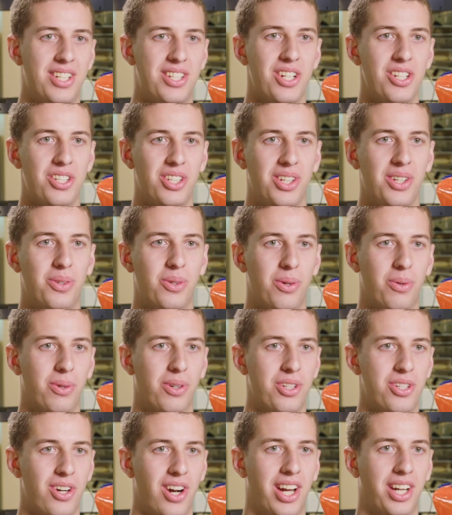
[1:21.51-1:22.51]
essentially what
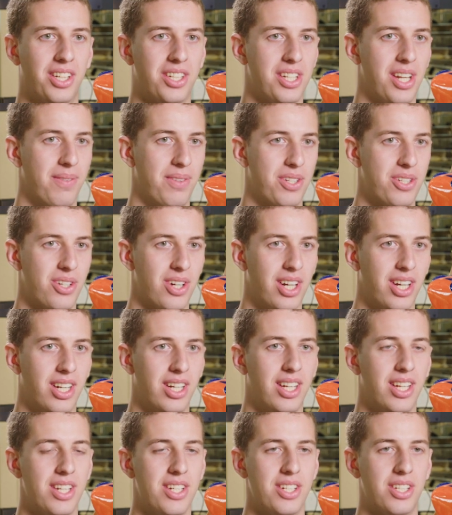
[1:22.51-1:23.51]
we're trying to
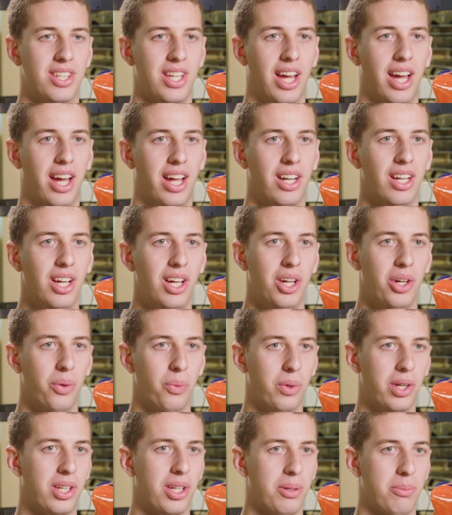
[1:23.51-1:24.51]
demonstrate is that
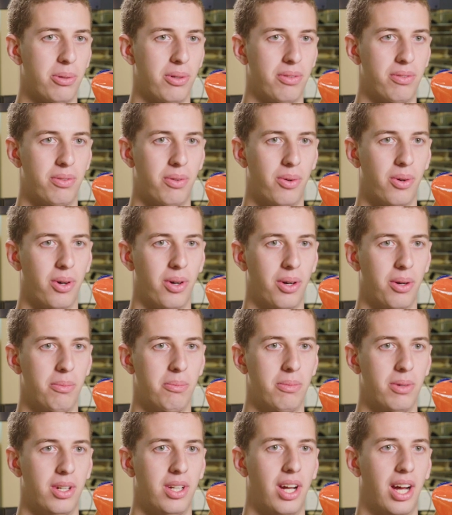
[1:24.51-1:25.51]
we can
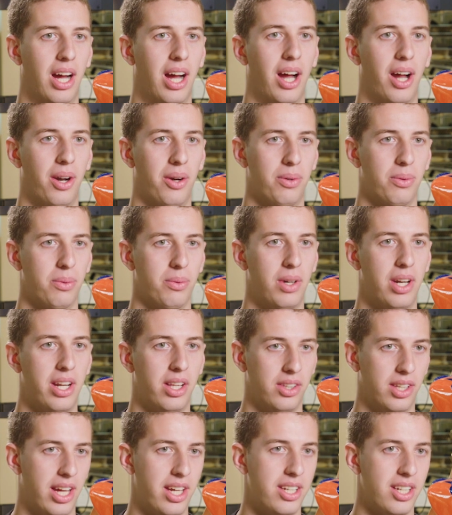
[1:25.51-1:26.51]
perform uh,
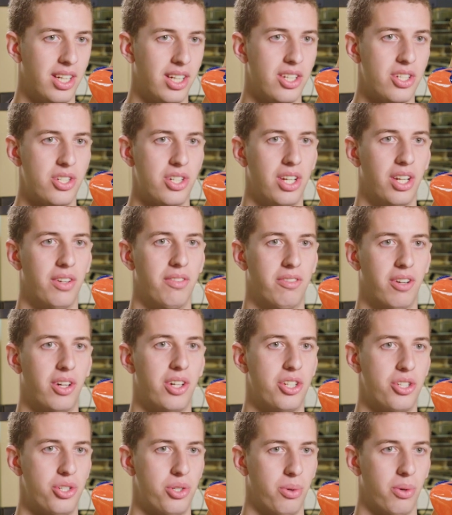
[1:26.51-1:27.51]
landings in
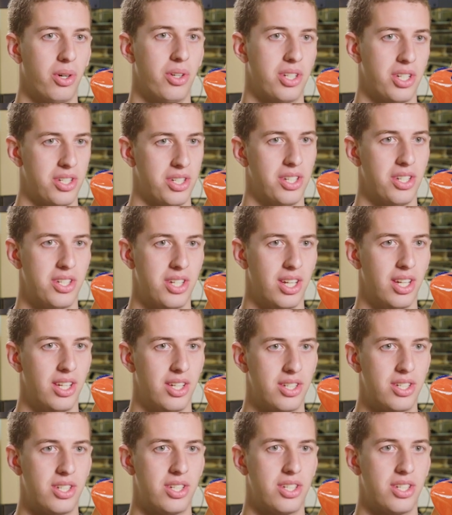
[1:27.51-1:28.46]
very short distances,